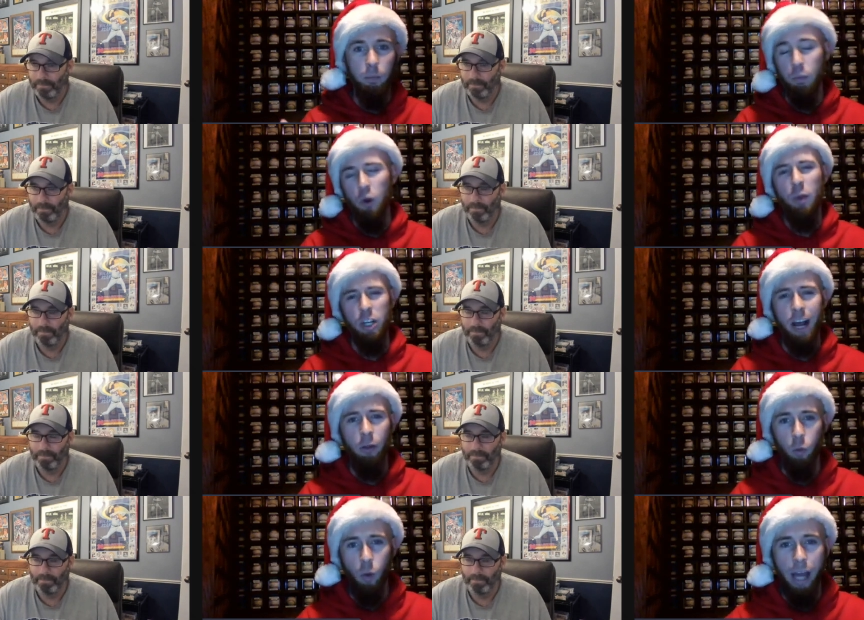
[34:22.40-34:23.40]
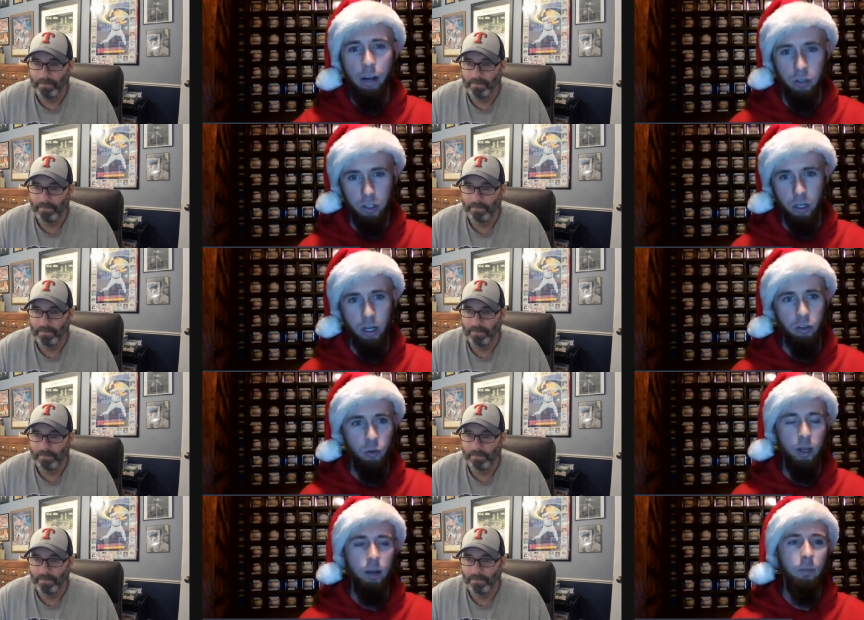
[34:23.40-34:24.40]
Speaker 1: pretty much how the writers are going to
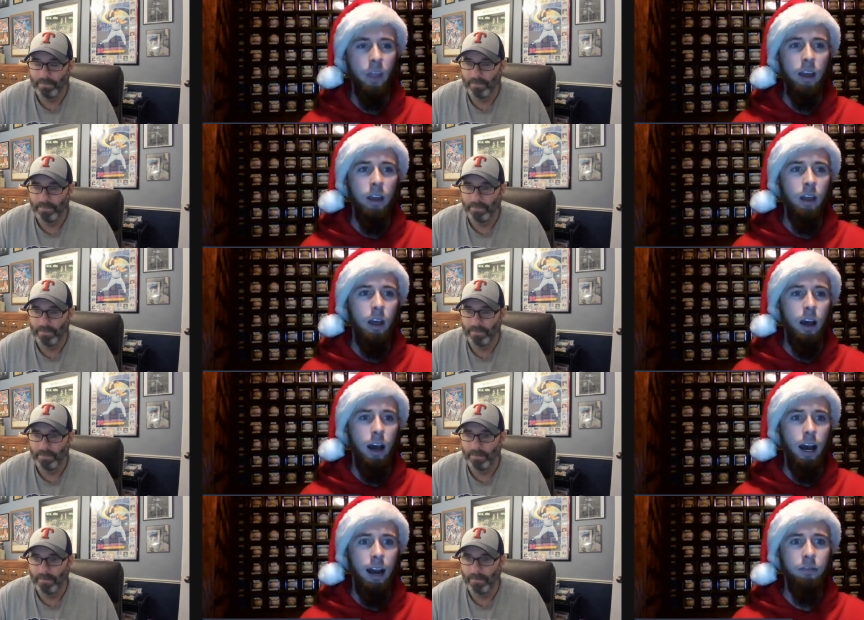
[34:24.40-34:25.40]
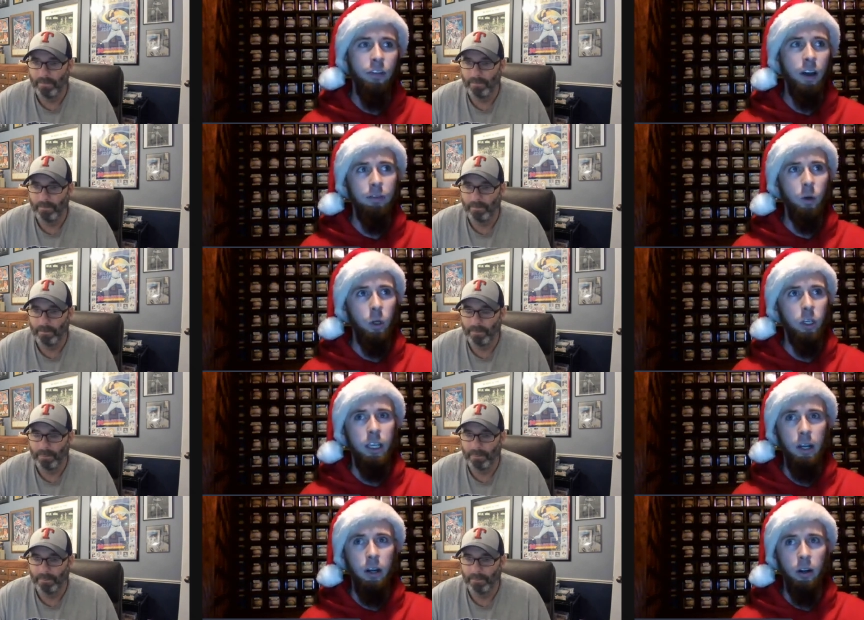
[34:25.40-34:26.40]
treat him, I've thought for
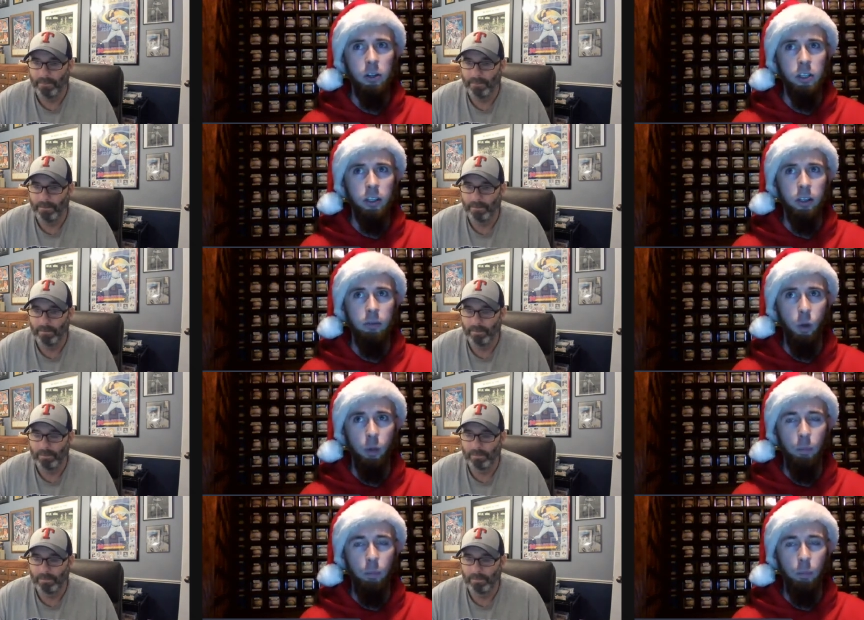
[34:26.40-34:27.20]
years with